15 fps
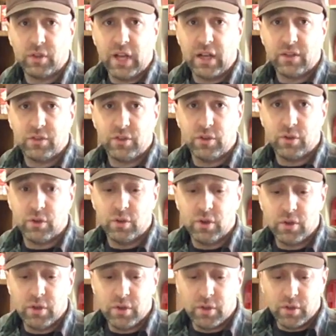not to
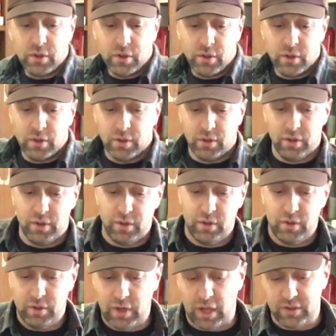
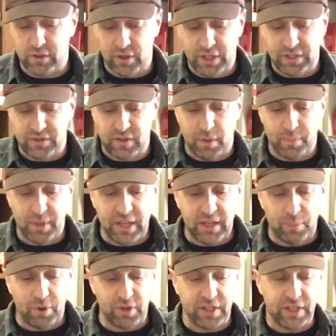let
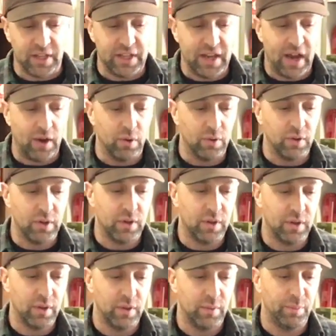any particulate out.
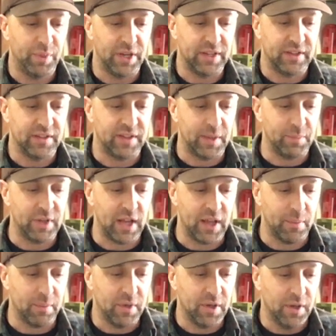But at the same
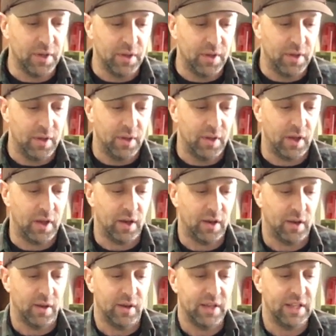time,
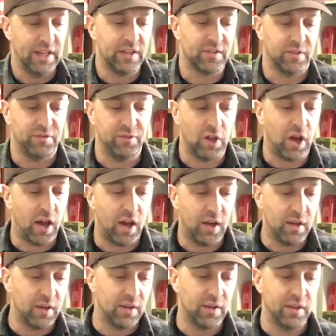it is a flaw.
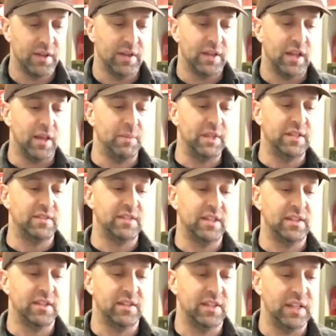It means
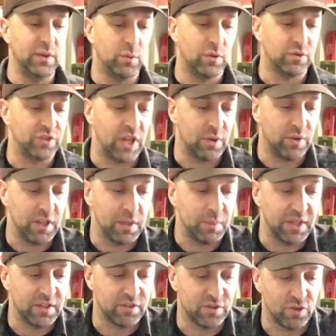that the tea will generally
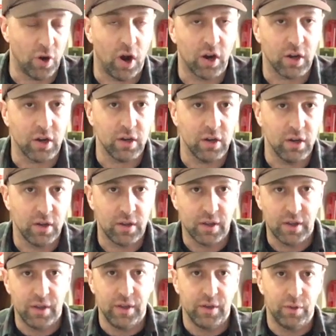be stronger
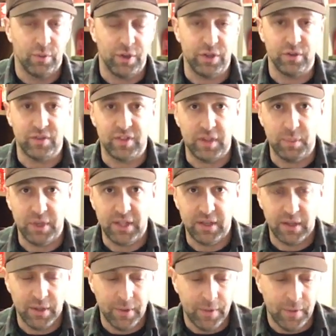when you steep it.
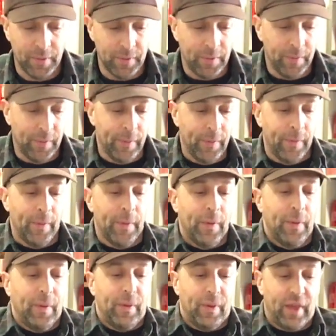
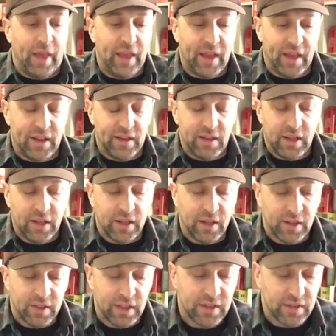And
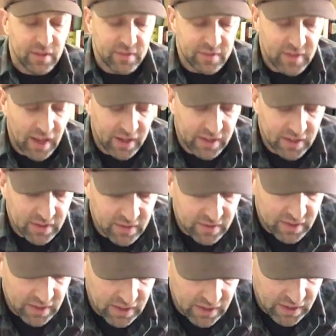then the second
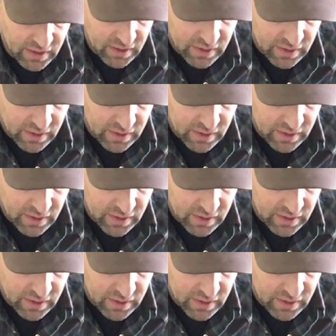tea